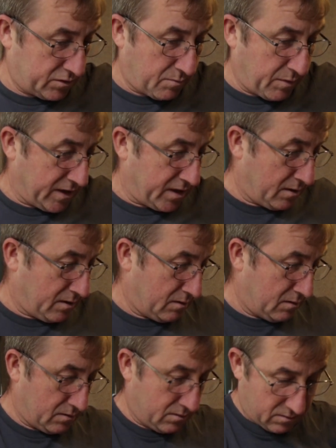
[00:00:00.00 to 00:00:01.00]

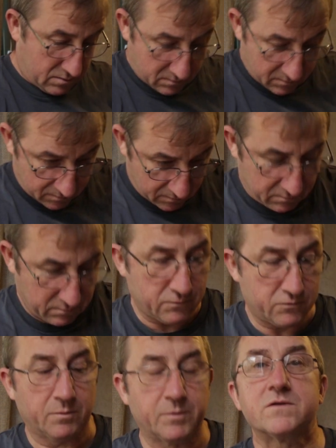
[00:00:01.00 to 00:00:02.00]
Oh,
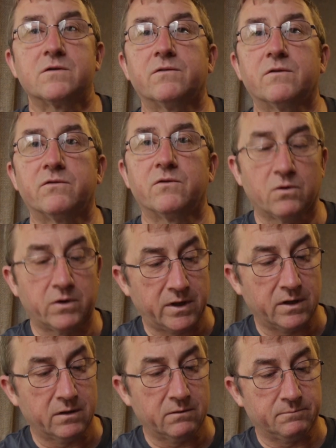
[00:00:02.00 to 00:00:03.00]
dropping stuff on the floor
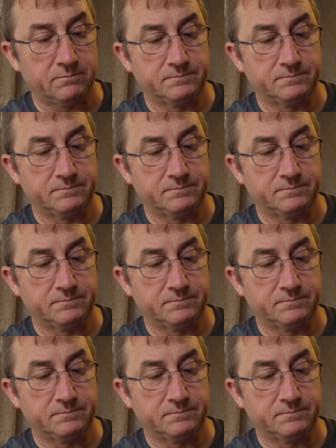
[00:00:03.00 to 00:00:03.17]
here now.